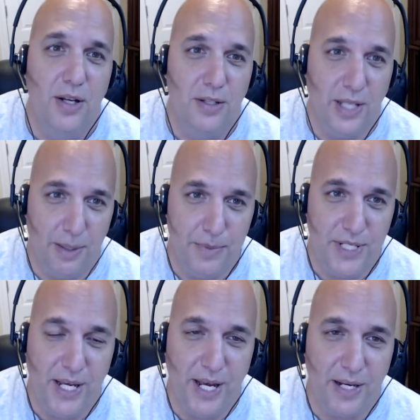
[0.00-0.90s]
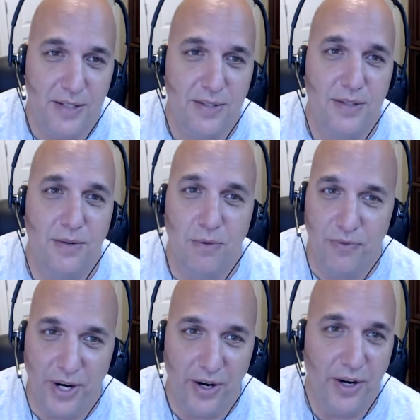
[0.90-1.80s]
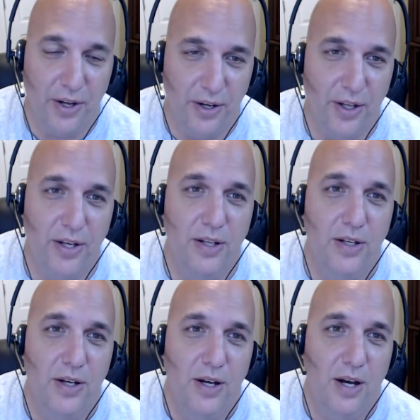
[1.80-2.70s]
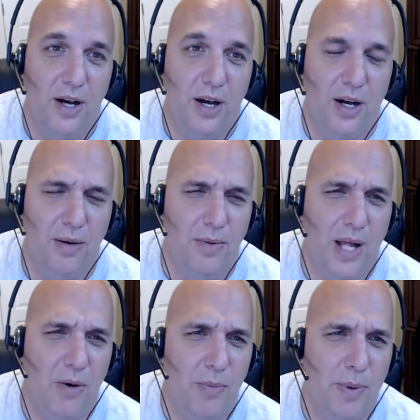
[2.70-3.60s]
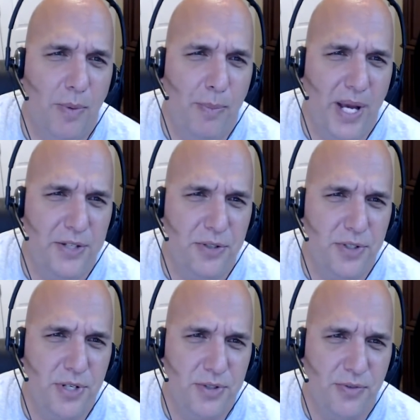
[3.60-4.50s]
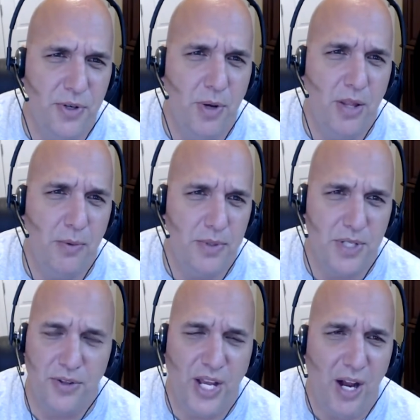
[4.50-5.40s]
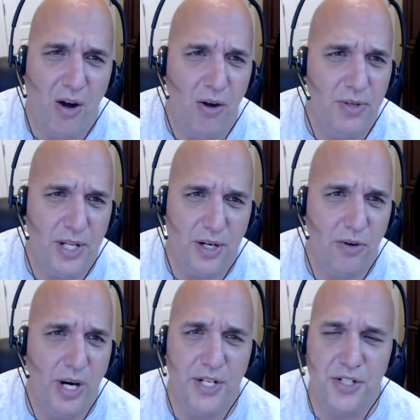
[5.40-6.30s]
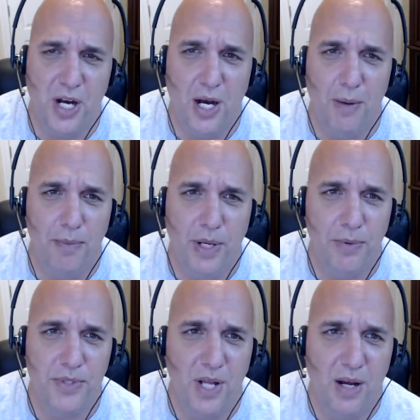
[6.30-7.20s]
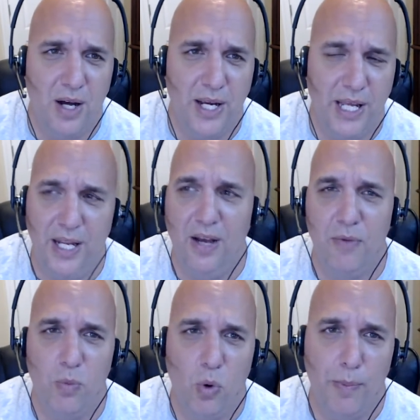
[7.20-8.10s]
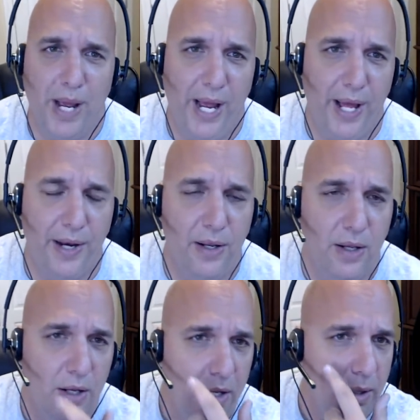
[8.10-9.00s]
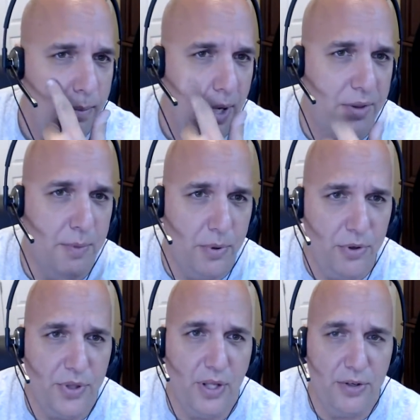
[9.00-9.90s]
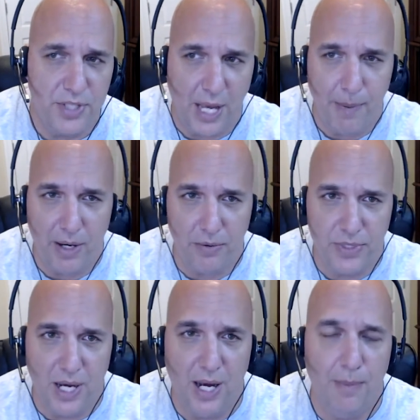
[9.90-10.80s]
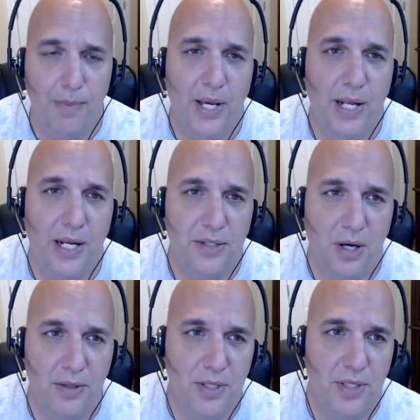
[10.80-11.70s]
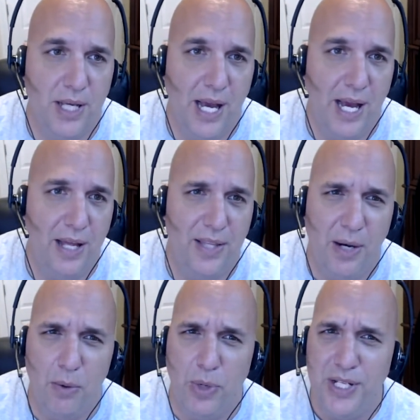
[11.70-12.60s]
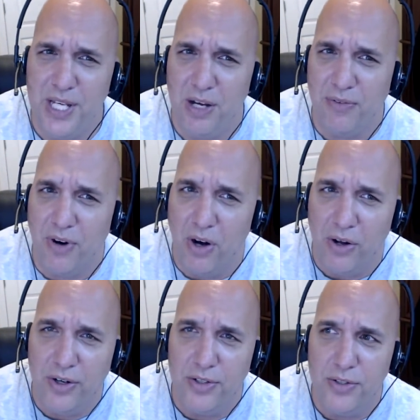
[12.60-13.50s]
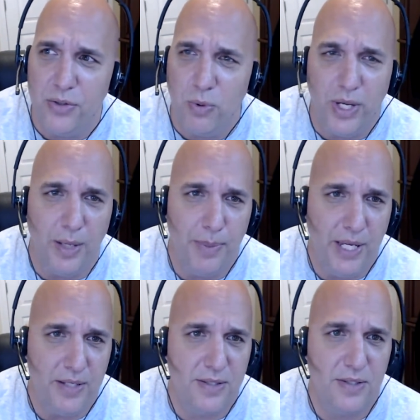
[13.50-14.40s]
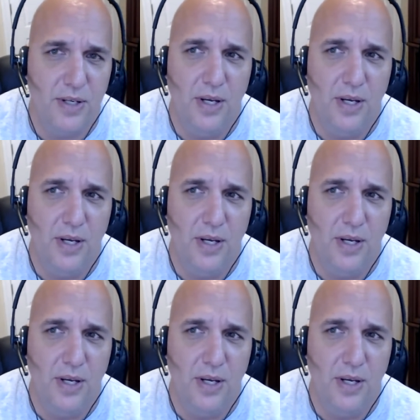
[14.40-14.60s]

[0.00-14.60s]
The MTX were very good. Uh, I don't remember Petra's. There's a few other ones in They all did a great job. It was not like any of them were bad. But the Blue Thunders came out on top, and I talked to the guy, and they were retailed for 120 a piece,